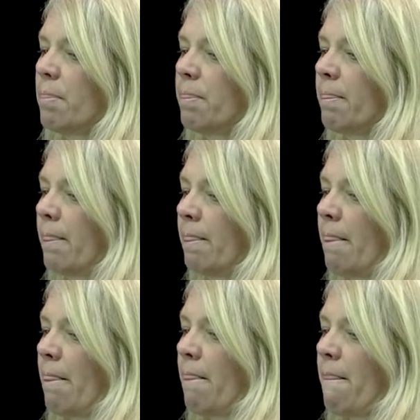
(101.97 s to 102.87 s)

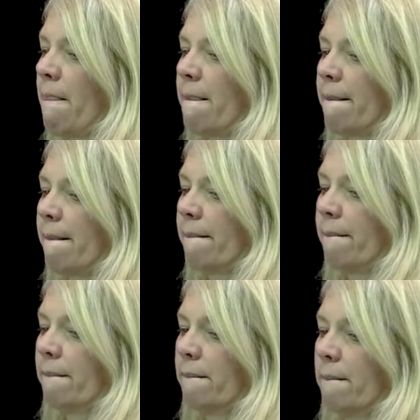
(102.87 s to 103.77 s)

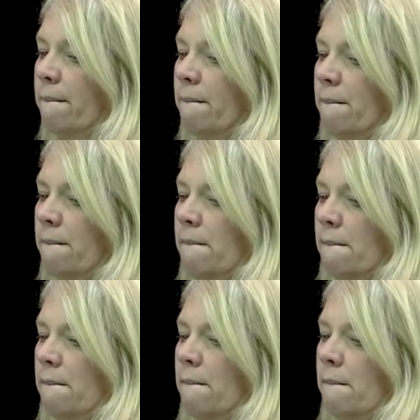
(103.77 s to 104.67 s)

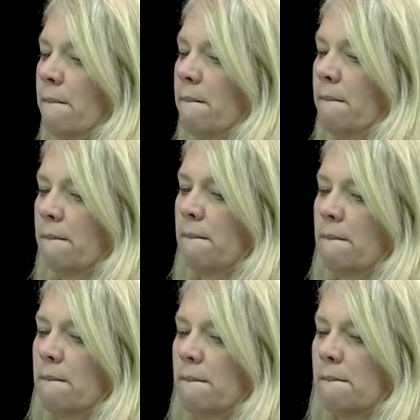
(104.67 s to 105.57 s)

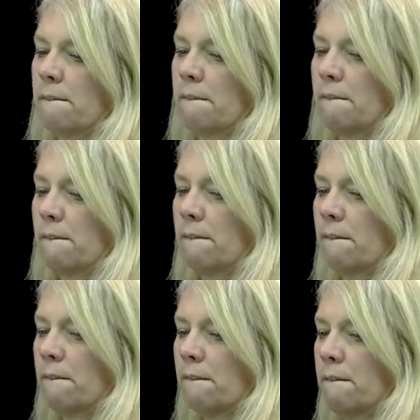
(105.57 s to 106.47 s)
(silence)